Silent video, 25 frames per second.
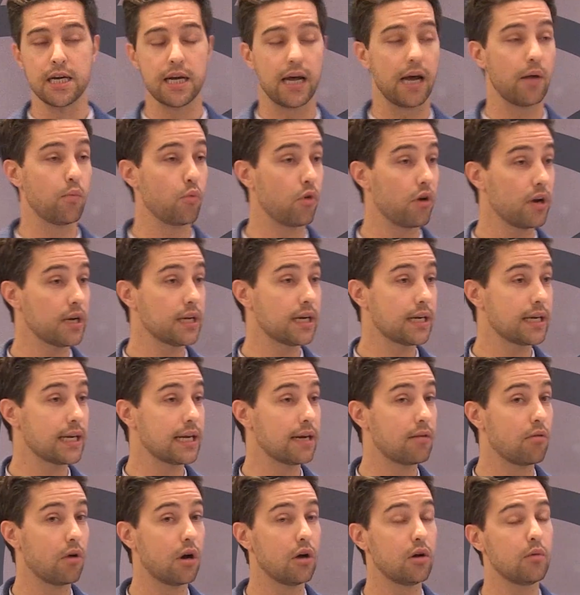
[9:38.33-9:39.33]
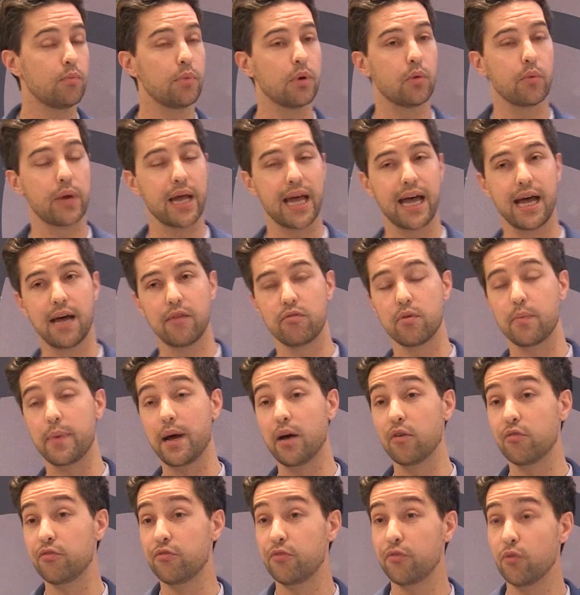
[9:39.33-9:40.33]
Um, we're only a year old, but we have
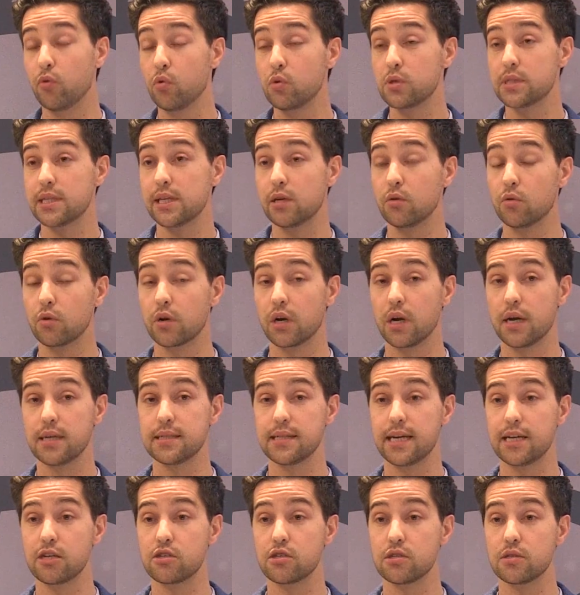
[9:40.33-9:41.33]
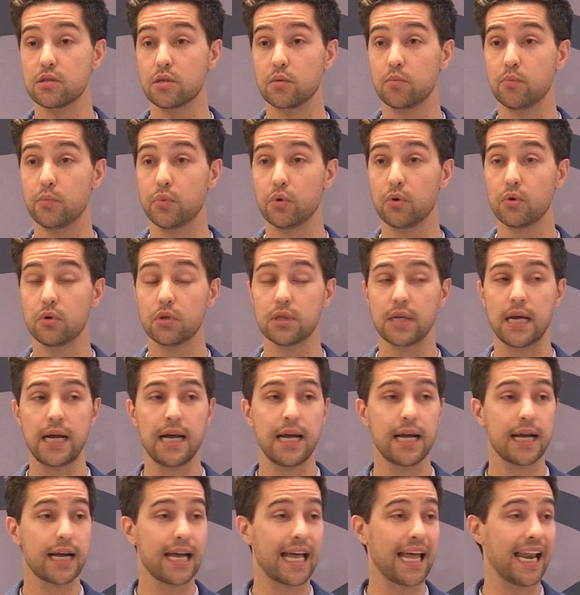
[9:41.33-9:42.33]
about forty organisations on board,
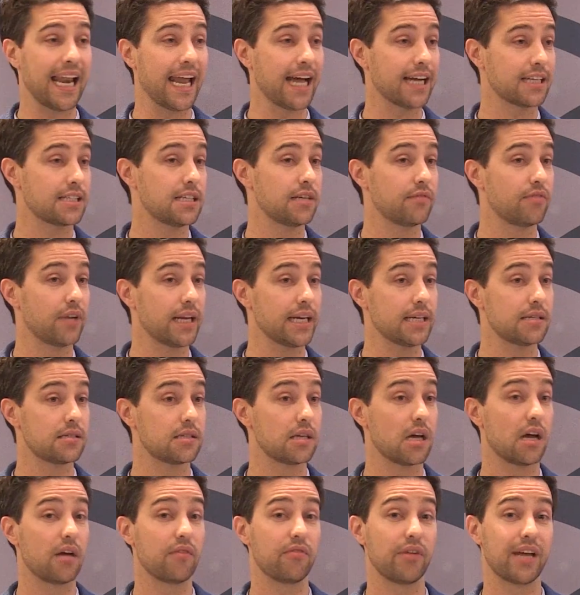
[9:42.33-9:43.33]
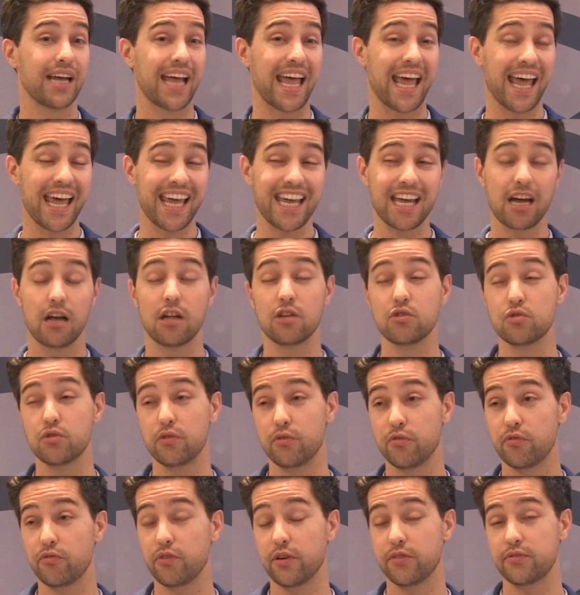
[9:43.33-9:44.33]
collectively serving eight
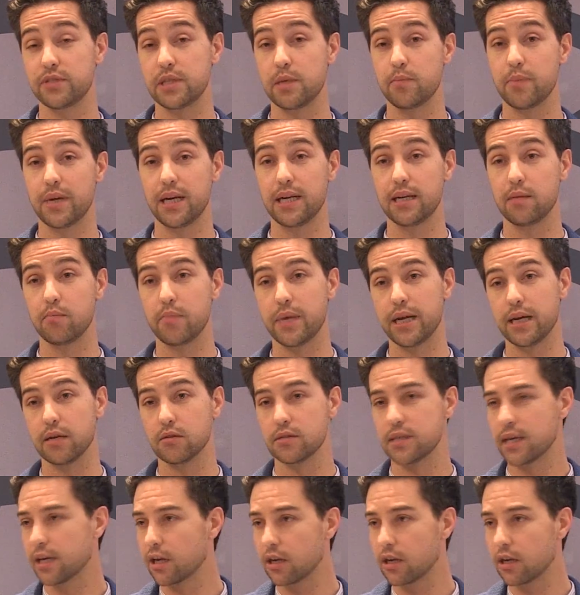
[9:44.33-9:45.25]
hundred fifty million meals.